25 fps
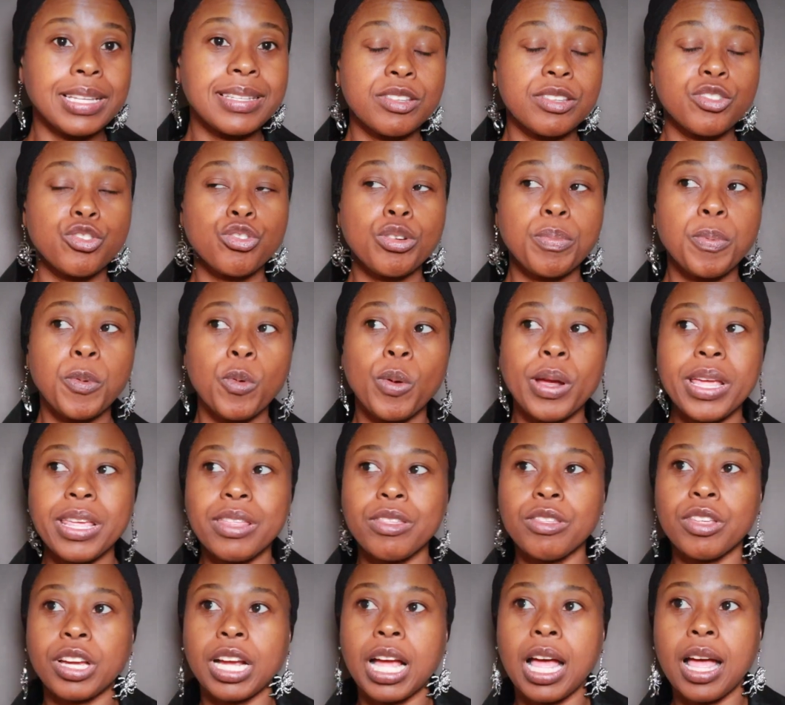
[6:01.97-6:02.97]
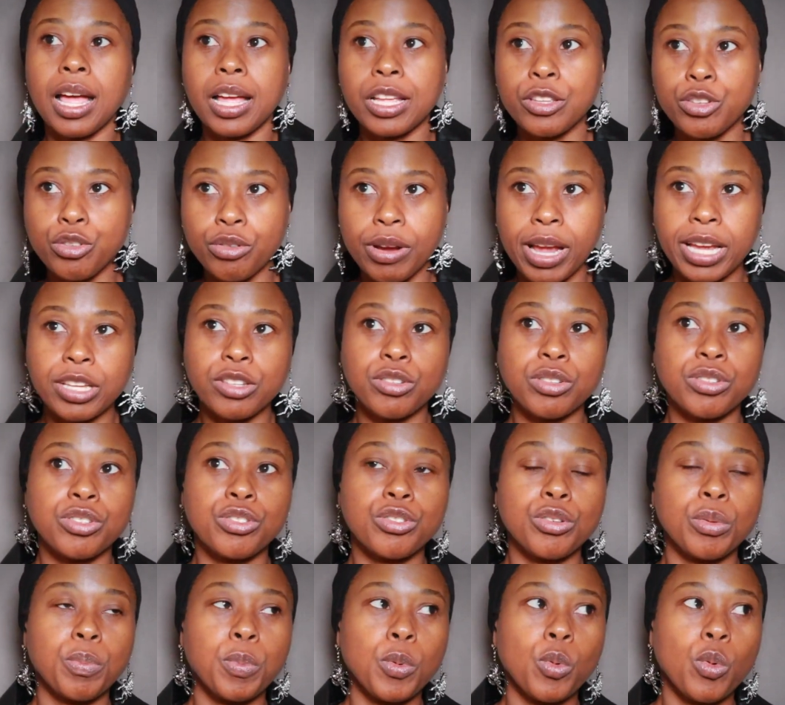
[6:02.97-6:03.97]
strip away the contracts or
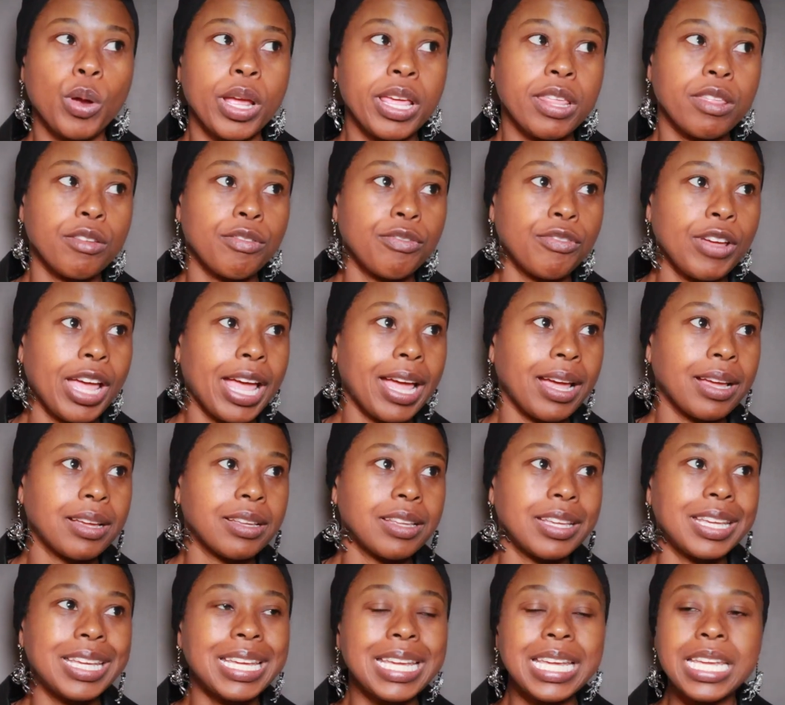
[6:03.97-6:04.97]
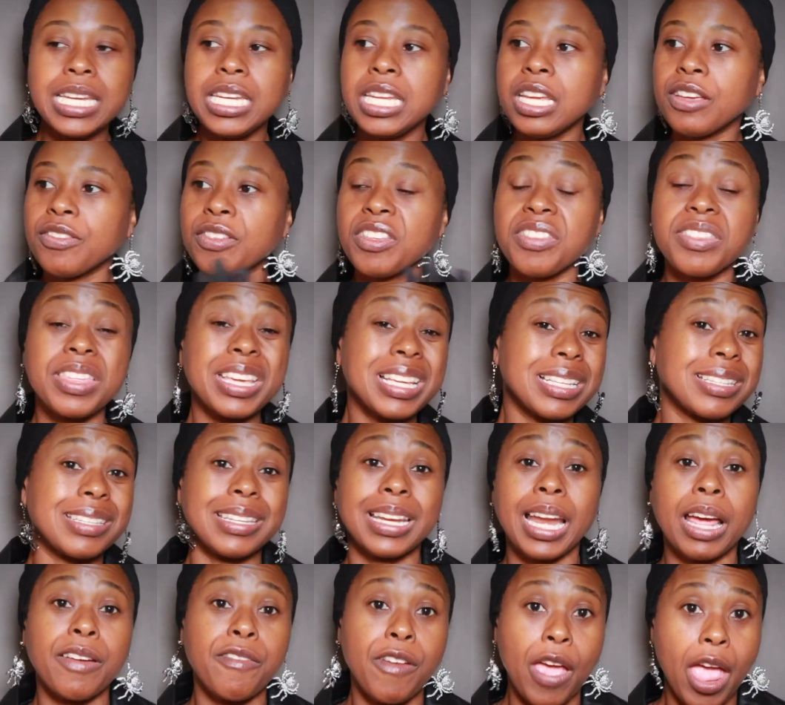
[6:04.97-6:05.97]
strip away the fact, any of the things
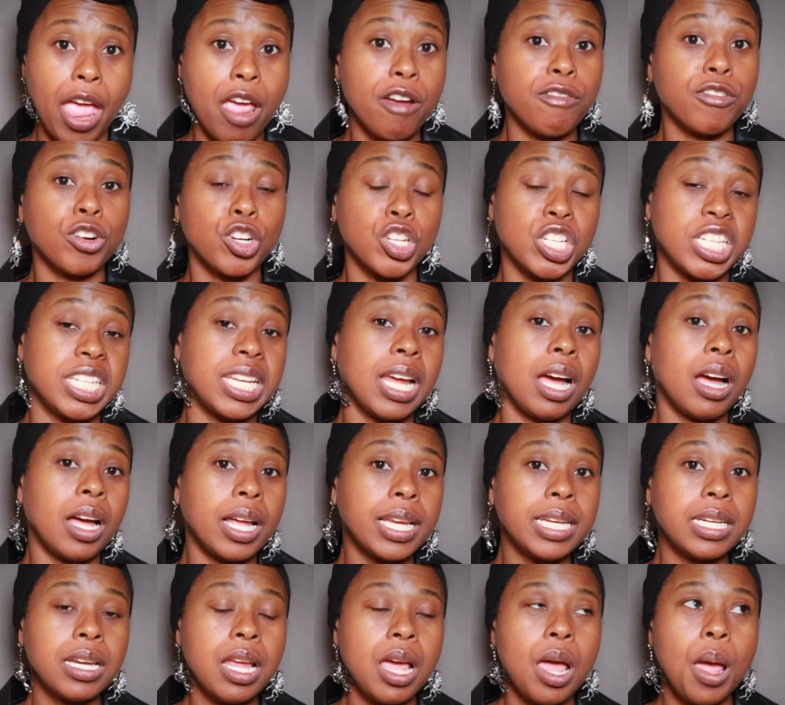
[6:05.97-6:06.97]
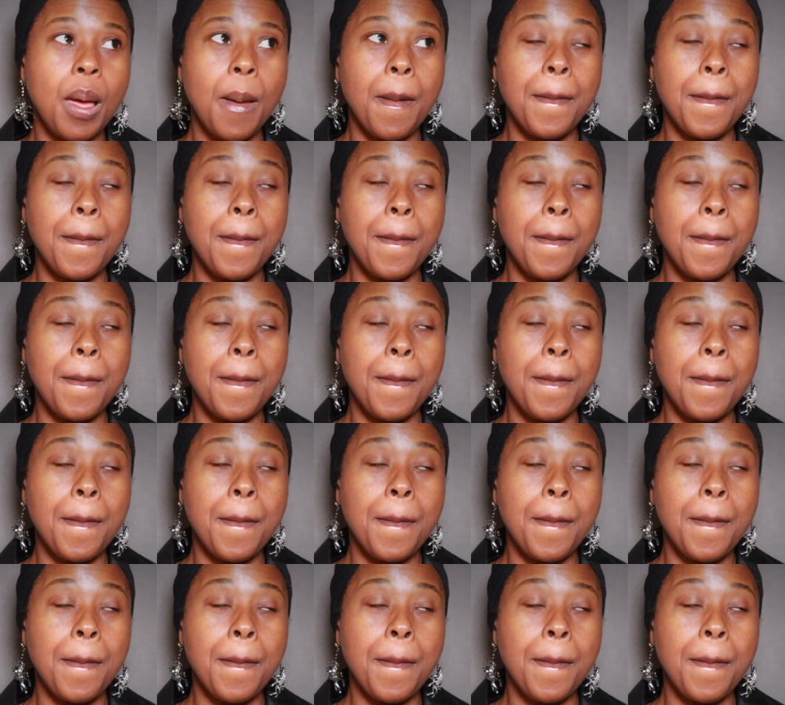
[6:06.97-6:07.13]
that I've ever done